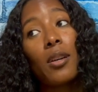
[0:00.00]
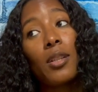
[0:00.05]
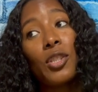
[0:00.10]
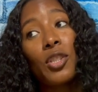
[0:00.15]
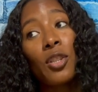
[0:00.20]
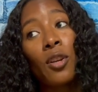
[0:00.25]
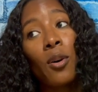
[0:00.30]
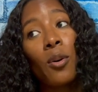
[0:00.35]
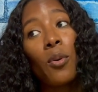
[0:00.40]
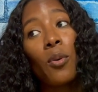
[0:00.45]

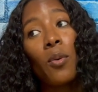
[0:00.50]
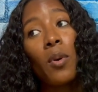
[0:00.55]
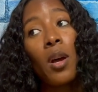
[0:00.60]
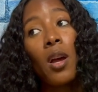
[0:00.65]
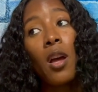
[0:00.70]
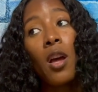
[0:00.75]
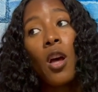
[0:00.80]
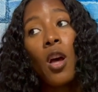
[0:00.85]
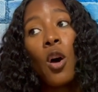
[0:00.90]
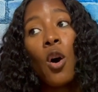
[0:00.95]
So
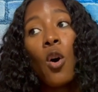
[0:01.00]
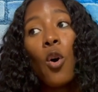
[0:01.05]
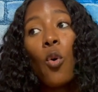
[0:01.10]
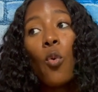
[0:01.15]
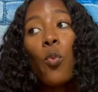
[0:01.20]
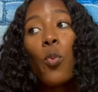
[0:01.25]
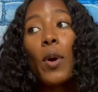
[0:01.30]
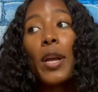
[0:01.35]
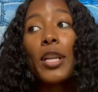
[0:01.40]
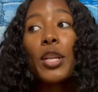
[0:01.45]

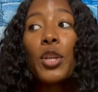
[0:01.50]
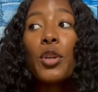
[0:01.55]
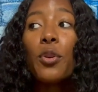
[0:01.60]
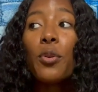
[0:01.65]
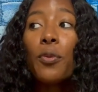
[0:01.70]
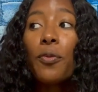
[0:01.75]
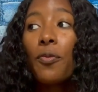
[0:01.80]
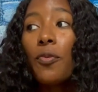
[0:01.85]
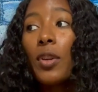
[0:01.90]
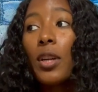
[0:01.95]
when you
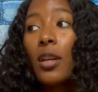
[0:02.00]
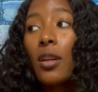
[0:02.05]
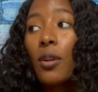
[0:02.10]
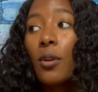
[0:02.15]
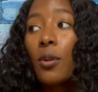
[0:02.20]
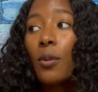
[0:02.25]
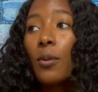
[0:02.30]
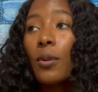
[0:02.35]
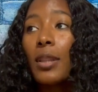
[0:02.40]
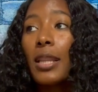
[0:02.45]

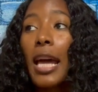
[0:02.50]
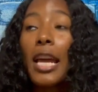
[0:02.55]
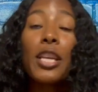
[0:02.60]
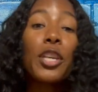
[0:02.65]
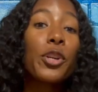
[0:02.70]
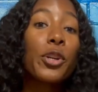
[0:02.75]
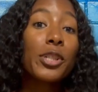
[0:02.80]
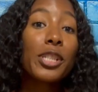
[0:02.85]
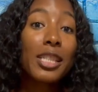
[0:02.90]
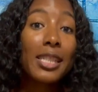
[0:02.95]
feel like
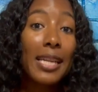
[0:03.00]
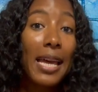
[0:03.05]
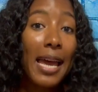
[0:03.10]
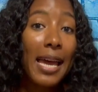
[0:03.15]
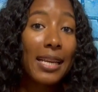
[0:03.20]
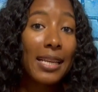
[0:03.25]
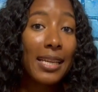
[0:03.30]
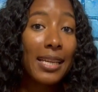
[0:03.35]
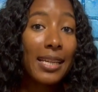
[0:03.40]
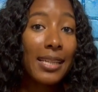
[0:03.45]
you're
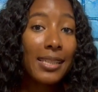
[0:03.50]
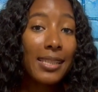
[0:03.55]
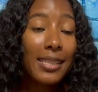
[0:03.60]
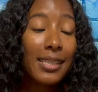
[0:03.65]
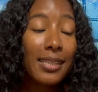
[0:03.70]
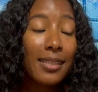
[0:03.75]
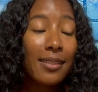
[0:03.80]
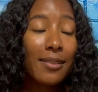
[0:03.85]
stagnant,